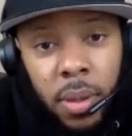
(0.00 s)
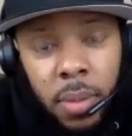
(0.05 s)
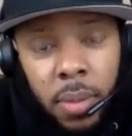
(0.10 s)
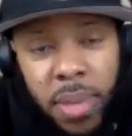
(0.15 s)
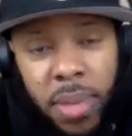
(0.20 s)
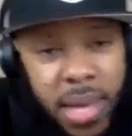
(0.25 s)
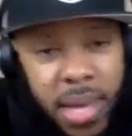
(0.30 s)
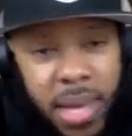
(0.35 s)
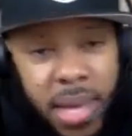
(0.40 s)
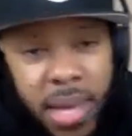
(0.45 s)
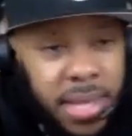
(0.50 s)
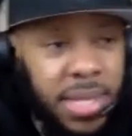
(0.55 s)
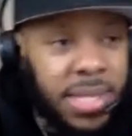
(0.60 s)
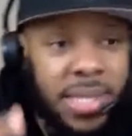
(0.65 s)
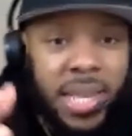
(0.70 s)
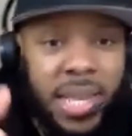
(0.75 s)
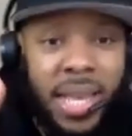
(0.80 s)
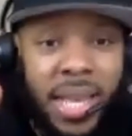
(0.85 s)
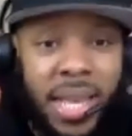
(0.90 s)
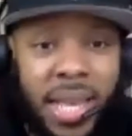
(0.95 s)
Because
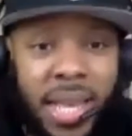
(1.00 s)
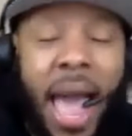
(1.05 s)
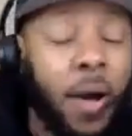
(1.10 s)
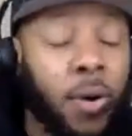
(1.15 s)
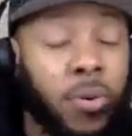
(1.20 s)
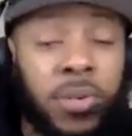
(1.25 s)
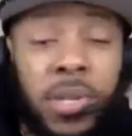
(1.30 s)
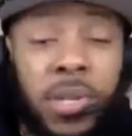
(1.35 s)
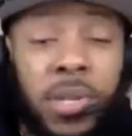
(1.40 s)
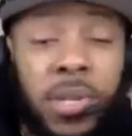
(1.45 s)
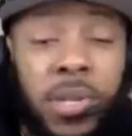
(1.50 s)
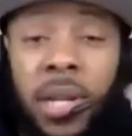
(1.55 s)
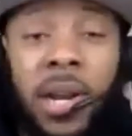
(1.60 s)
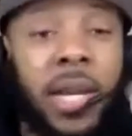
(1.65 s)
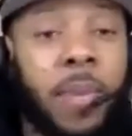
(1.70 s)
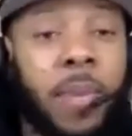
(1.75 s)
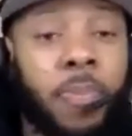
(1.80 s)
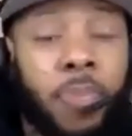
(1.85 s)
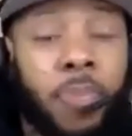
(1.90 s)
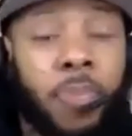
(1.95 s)
this is a guy who's
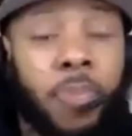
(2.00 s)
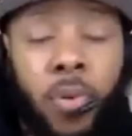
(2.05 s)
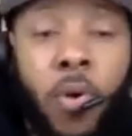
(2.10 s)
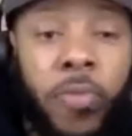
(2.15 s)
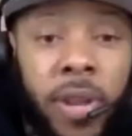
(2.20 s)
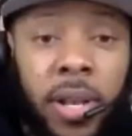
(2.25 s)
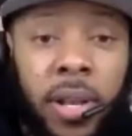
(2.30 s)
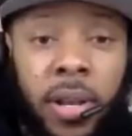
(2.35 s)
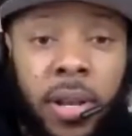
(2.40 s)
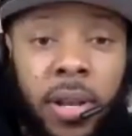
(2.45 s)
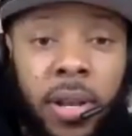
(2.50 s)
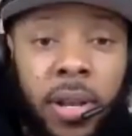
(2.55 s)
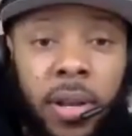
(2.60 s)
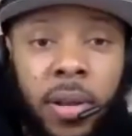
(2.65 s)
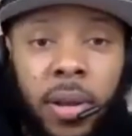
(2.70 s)
clearly proven